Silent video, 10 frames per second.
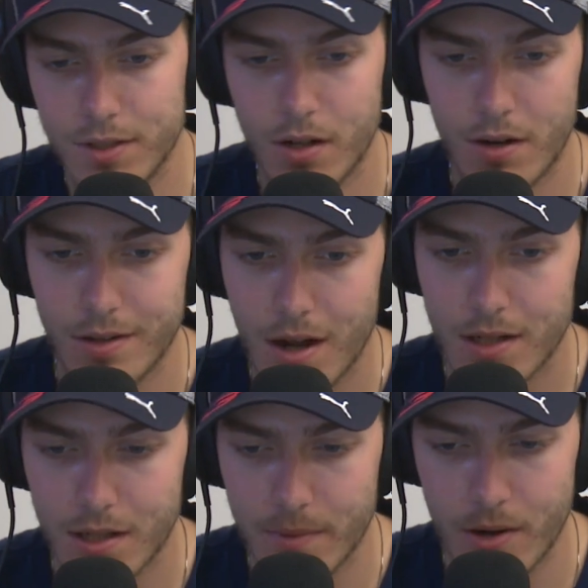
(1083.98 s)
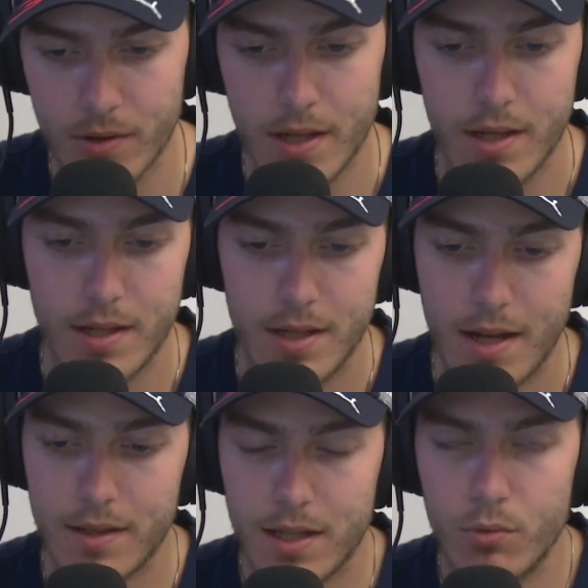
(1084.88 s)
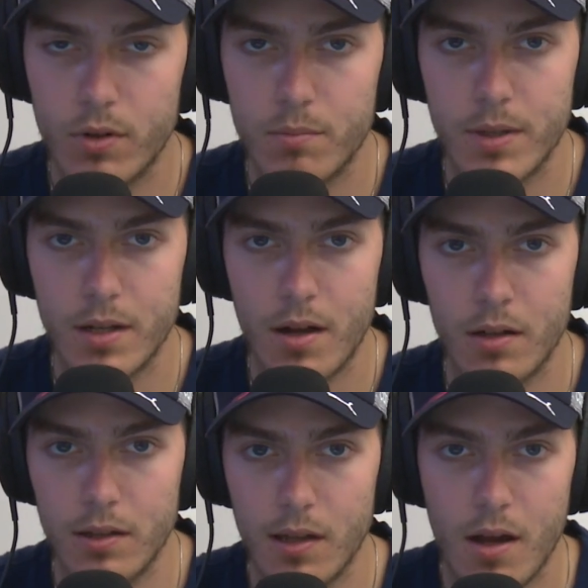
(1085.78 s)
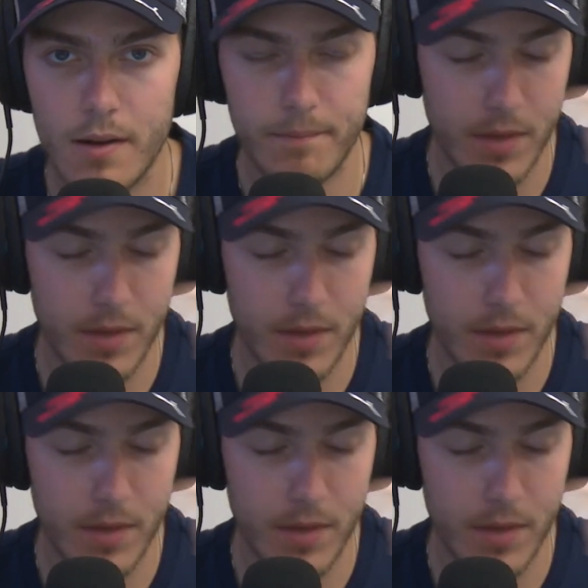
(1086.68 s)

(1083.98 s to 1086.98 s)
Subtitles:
car not come out, I think he would have been a lot